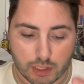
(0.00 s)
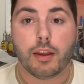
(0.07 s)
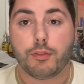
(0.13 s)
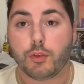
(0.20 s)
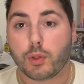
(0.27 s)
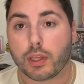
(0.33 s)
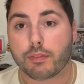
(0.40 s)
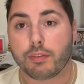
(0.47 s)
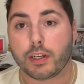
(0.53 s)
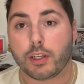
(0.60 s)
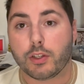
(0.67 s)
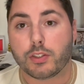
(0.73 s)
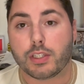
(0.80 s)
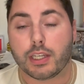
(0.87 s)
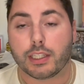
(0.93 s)
If you like
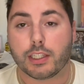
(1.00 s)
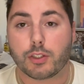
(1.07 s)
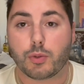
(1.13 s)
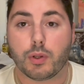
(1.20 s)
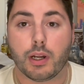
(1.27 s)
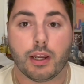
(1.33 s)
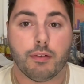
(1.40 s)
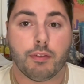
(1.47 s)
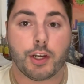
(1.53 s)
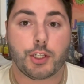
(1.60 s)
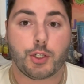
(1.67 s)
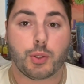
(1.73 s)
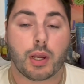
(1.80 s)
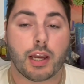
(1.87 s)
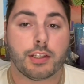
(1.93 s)
videos like this one, I invite
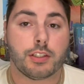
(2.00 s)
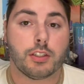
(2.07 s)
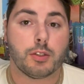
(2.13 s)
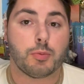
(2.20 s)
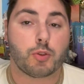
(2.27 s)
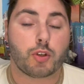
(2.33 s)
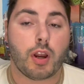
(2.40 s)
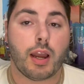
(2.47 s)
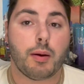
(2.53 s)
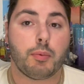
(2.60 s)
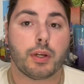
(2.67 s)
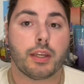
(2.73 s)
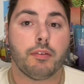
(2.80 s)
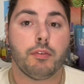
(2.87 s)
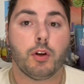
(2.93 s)
you guys to subscribe. We're
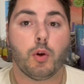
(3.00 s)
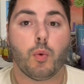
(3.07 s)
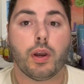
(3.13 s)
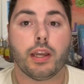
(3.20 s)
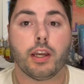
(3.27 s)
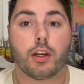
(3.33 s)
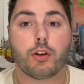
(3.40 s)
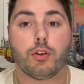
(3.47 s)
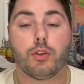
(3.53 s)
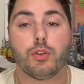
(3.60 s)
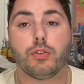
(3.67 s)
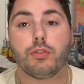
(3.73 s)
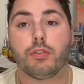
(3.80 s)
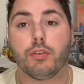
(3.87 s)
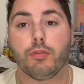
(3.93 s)
giving away a
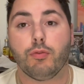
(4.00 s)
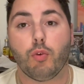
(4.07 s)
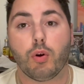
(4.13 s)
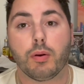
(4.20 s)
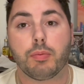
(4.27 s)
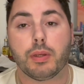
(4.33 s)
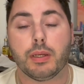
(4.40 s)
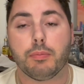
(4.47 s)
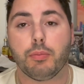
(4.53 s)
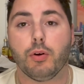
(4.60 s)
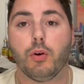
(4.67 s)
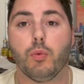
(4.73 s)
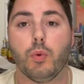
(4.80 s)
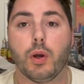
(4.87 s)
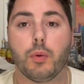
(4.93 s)
cruise to 4
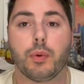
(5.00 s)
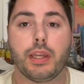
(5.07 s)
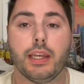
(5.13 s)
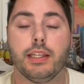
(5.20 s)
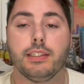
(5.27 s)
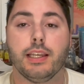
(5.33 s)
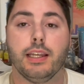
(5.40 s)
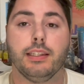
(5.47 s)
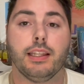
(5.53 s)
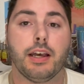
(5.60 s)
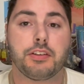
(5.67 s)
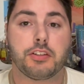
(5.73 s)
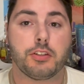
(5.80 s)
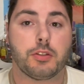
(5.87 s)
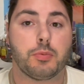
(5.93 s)
people when we hit
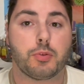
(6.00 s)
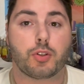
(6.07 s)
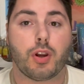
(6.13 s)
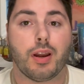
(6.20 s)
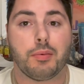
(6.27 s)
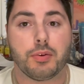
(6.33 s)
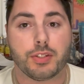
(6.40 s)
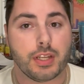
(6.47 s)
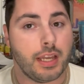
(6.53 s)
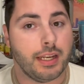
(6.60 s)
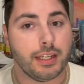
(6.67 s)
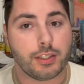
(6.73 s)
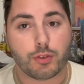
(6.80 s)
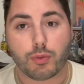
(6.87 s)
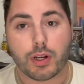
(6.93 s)
10,000 subscribers, and
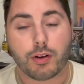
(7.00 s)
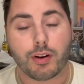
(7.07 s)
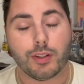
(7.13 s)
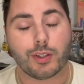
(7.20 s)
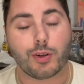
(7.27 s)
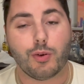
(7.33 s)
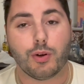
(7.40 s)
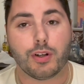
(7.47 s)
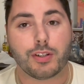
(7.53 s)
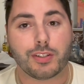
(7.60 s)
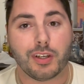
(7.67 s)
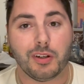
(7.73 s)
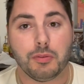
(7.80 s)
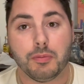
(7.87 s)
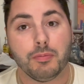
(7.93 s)
it's right around the corner,
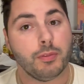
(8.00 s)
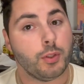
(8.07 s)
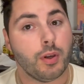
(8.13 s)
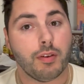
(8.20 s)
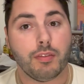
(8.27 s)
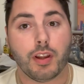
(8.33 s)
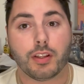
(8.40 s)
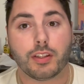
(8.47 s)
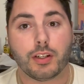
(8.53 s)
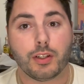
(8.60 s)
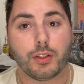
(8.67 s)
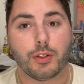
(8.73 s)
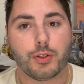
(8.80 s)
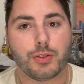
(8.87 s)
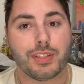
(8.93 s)
so you have nothing to
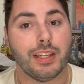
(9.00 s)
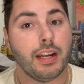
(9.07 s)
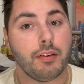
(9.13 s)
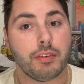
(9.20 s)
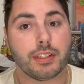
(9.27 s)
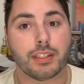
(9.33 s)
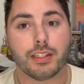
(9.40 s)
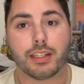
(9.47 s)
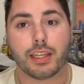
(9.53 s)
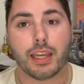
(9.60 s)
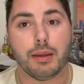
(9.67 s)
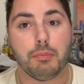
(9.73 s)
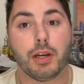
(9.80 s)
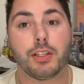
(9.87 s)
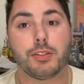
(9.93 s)
lose and everything to
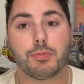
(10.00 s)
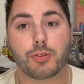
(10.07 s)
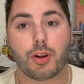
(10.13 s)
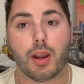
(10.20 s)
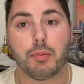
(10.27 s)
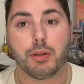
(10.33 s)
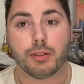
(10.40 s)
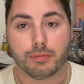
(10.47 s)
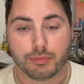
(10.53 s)
gain by subscribing.